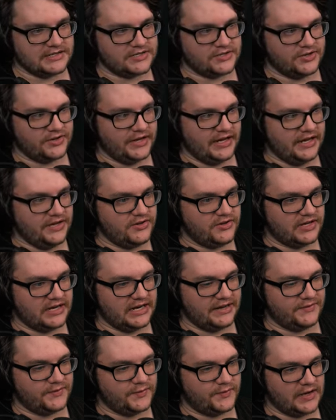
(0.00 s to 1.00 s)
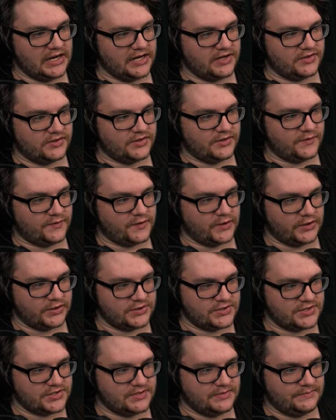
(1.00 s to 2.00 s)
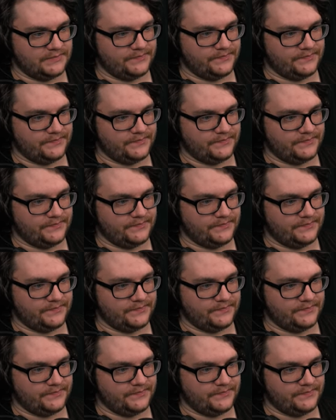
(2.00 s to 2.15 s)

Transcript: so that you can have the vial in your first.